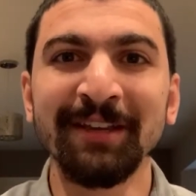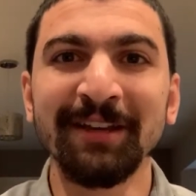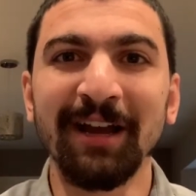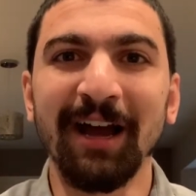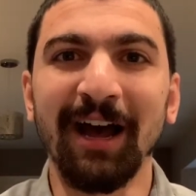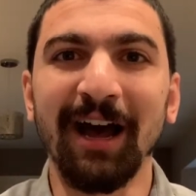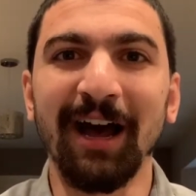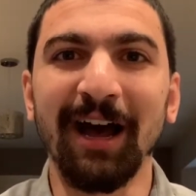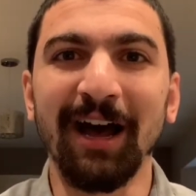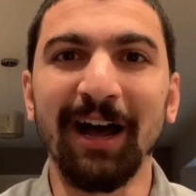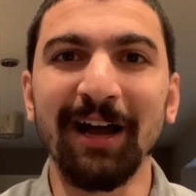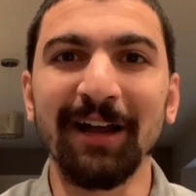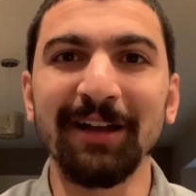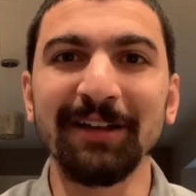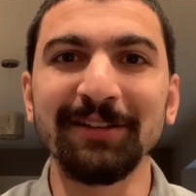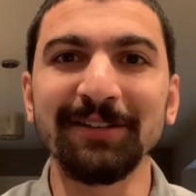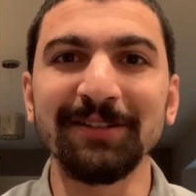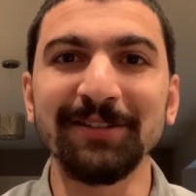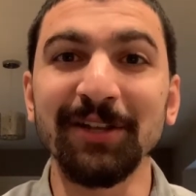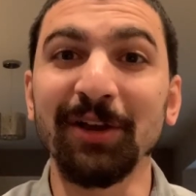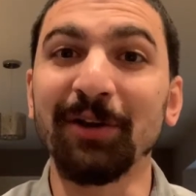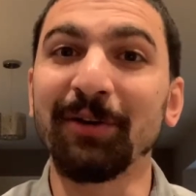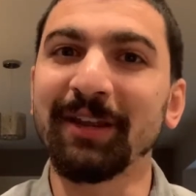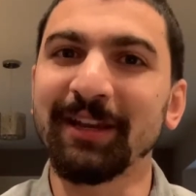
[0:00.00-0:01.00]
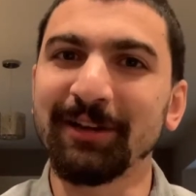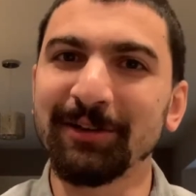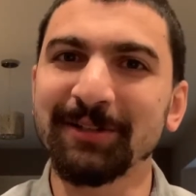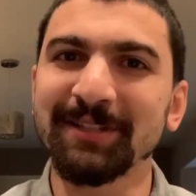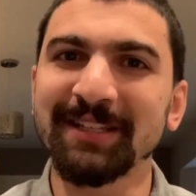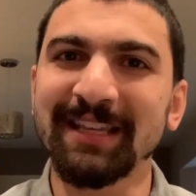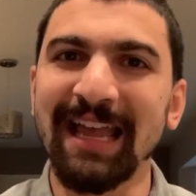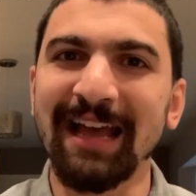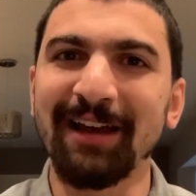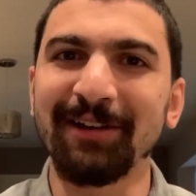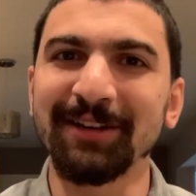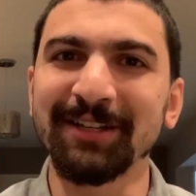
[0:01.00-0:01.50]
So here's
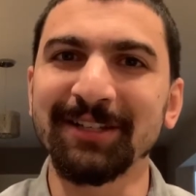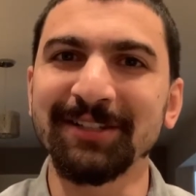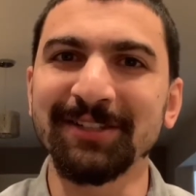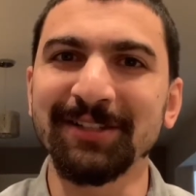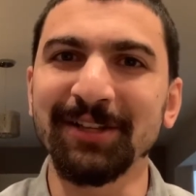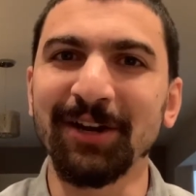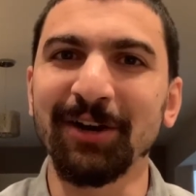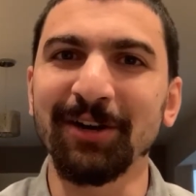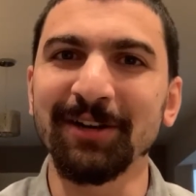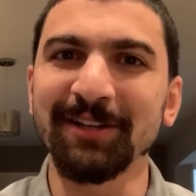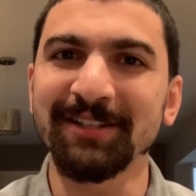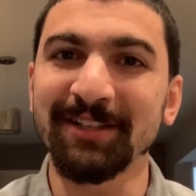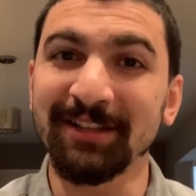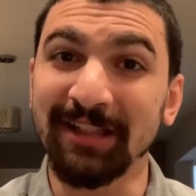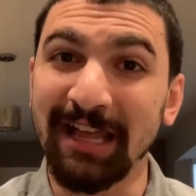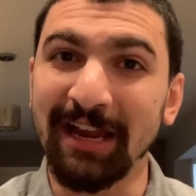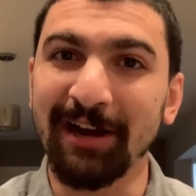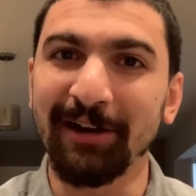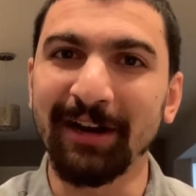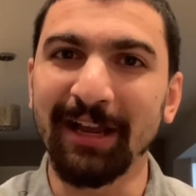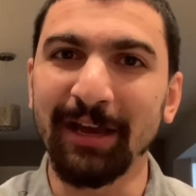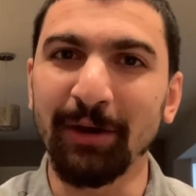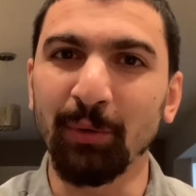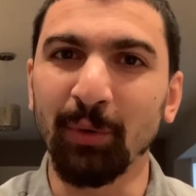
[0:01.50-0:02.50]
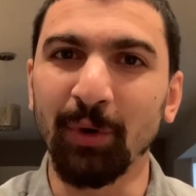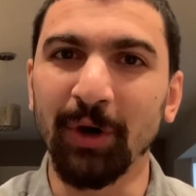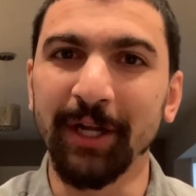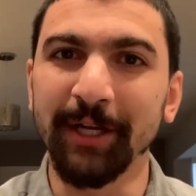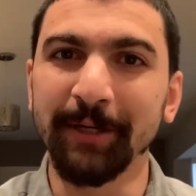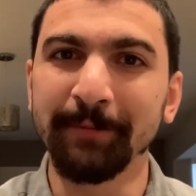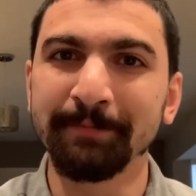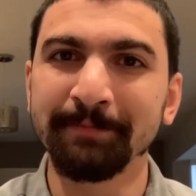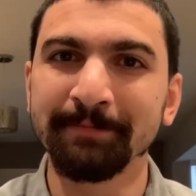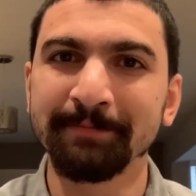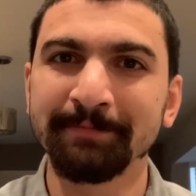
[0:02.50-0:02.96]
Counting Stars, Clarinet 1.